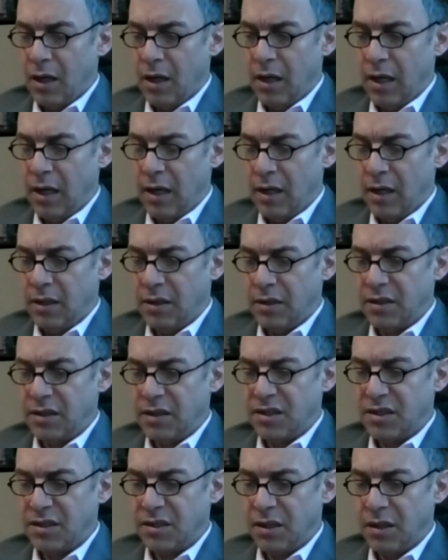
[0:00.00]

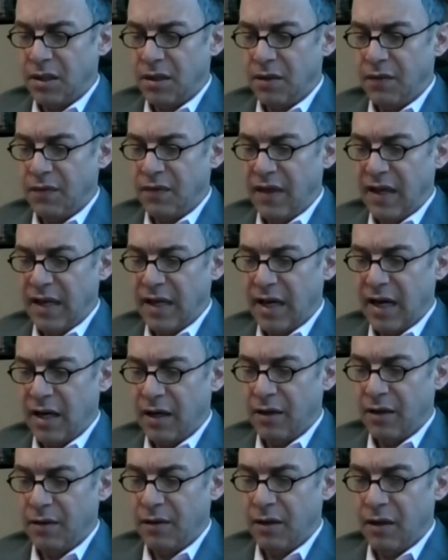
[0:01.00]
And they,
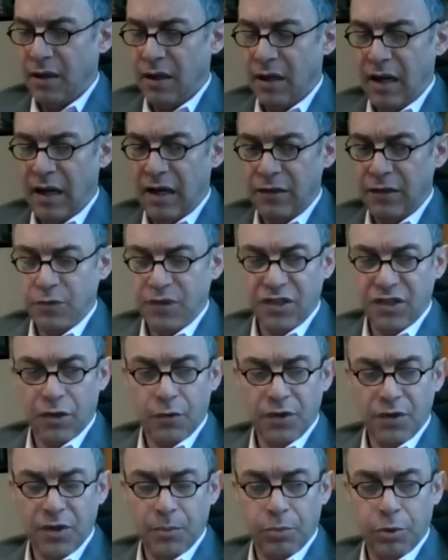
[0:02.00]
as we
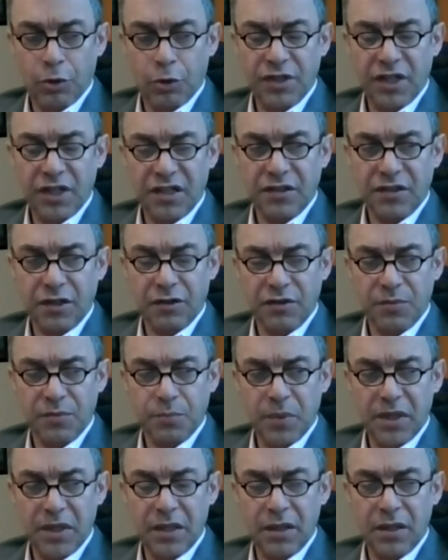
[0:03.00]
saw with the protests,
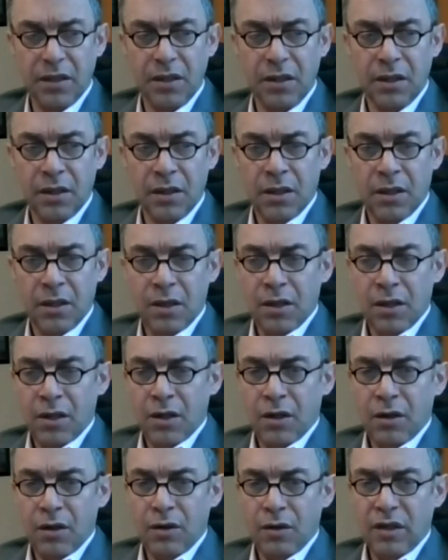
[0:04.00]

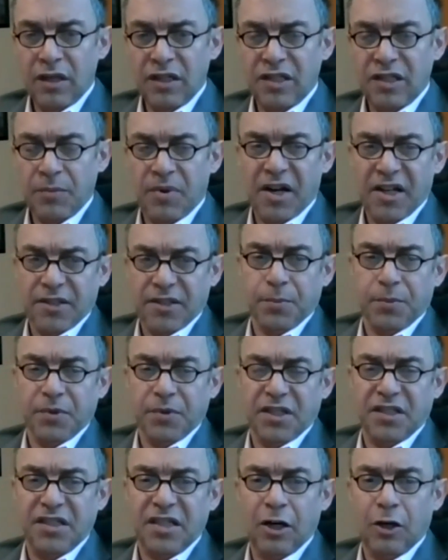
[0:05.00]
it's
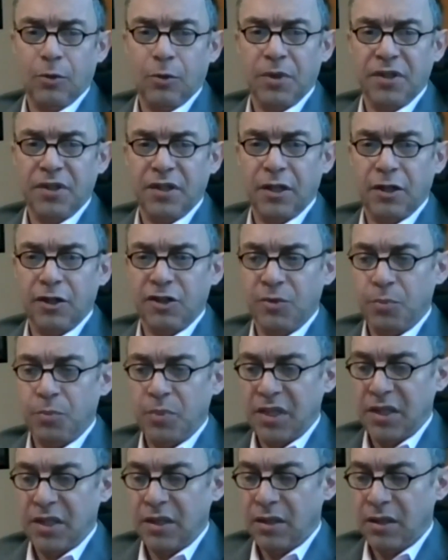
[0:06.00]
impossible to tell, but there's
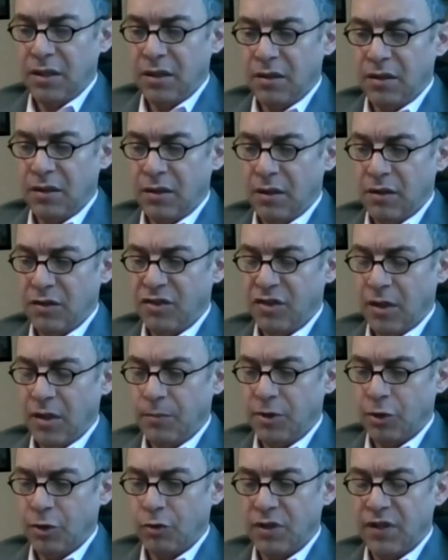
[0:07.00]
been
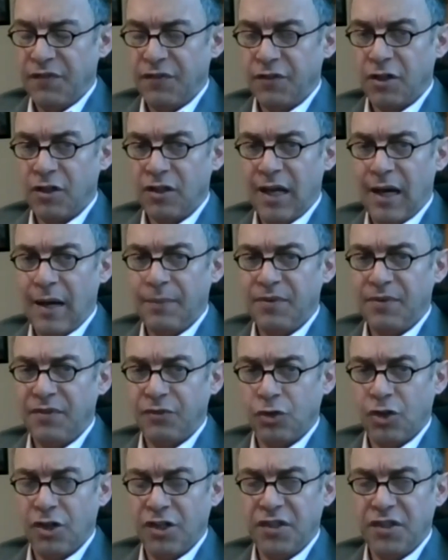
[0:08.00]
some degree of collapse
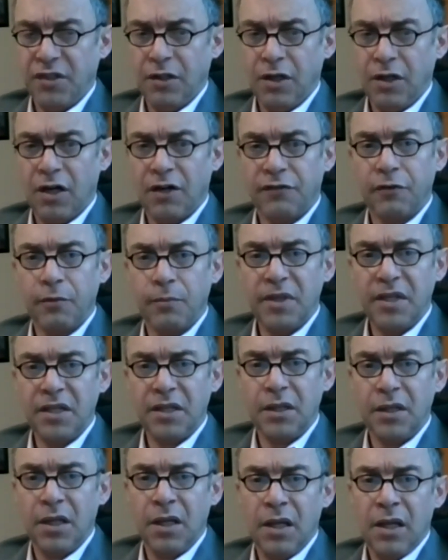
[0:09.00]
of trust in the
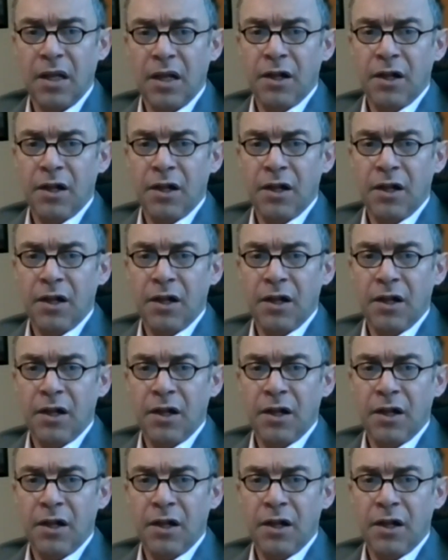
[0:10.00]
government.